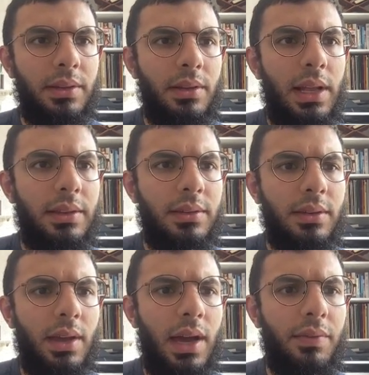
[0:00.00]
So
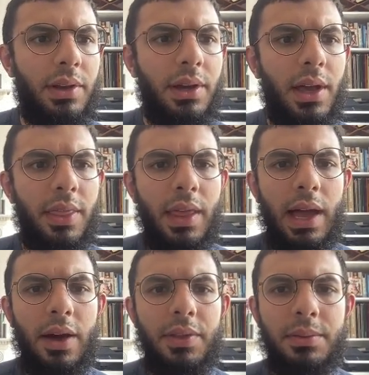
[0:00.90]
let's have a look at
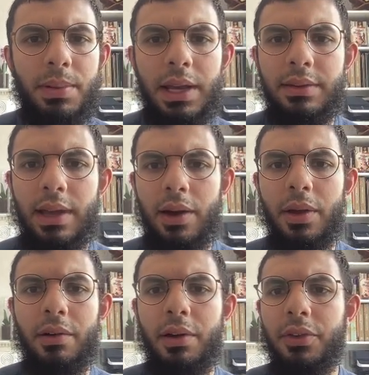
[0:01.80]
how this plays
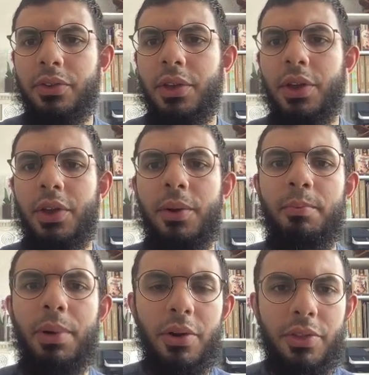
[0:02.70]
out across
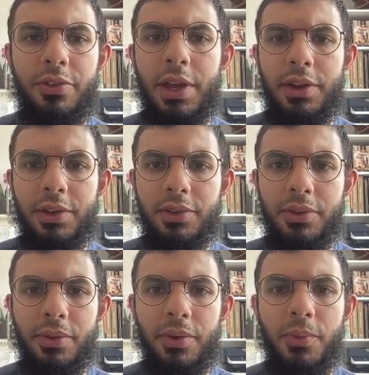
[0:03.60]
both
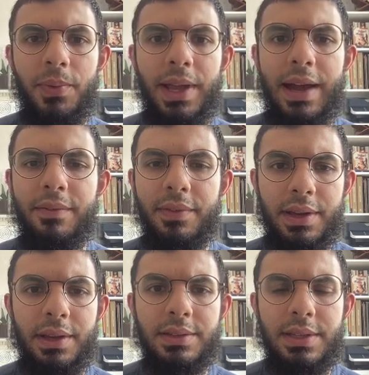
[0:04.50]
genders. We have
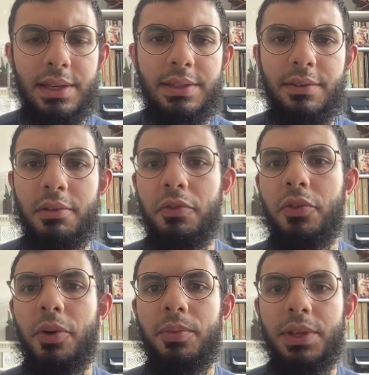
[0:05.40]
6 different
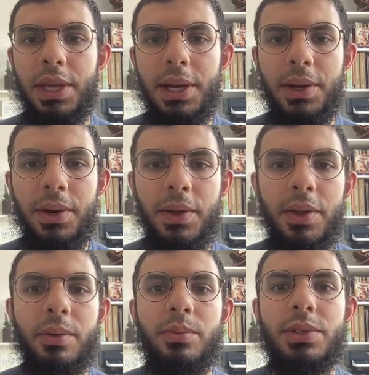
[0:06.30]
forms here:
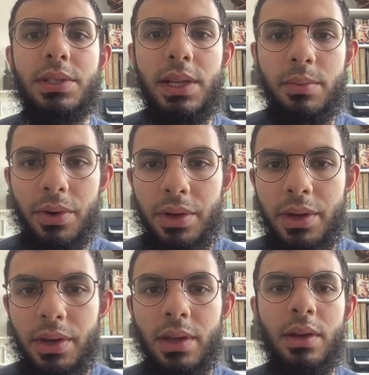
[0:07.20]

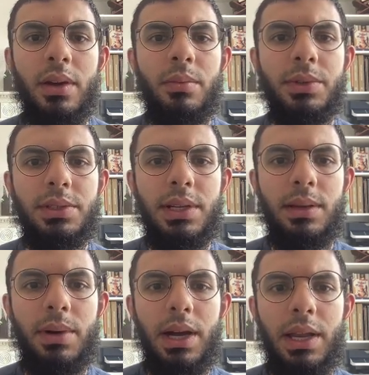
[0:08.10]
muslimun,
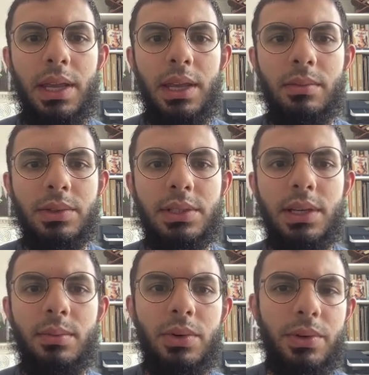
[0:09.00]
muslimani,
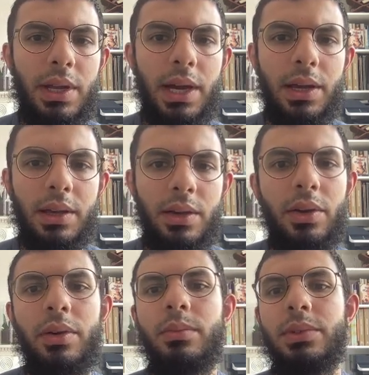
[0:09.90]
muslimuna,
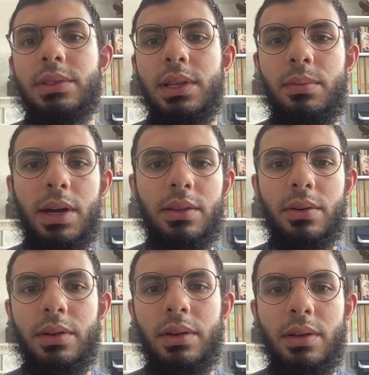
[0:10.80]

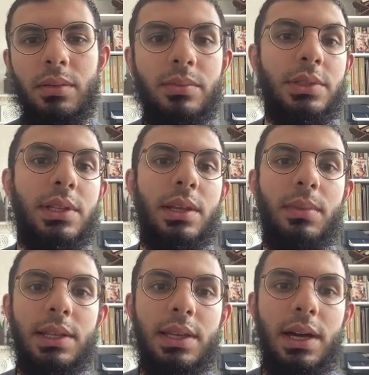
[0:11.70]
muslimatun,
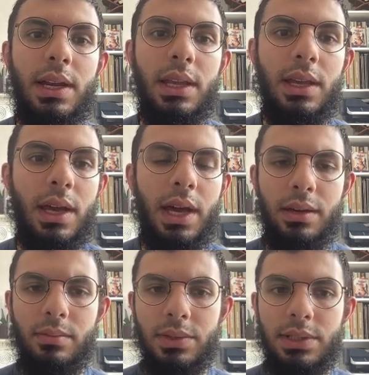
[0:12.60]
muslimatani,
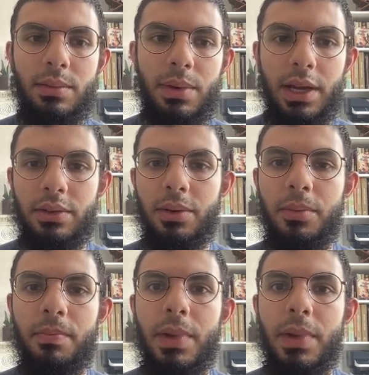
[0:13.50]
and muslimatun.